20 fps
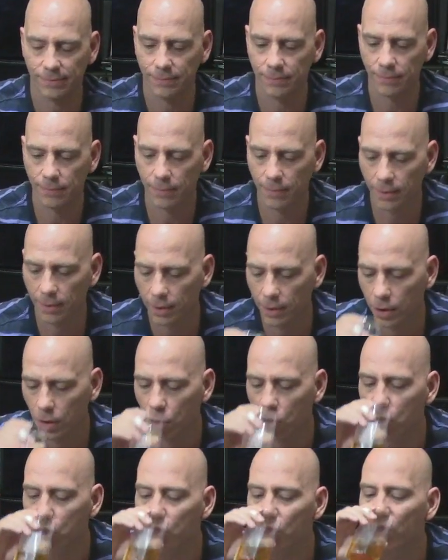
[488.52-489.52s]

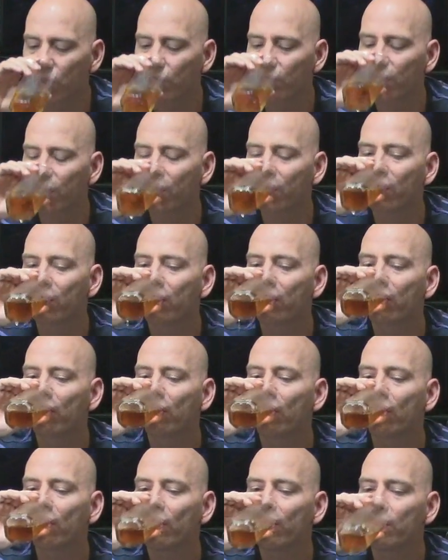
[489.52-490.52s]

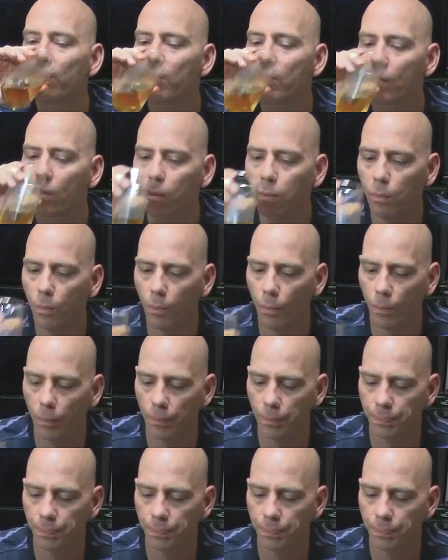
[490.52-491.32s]
[no speech]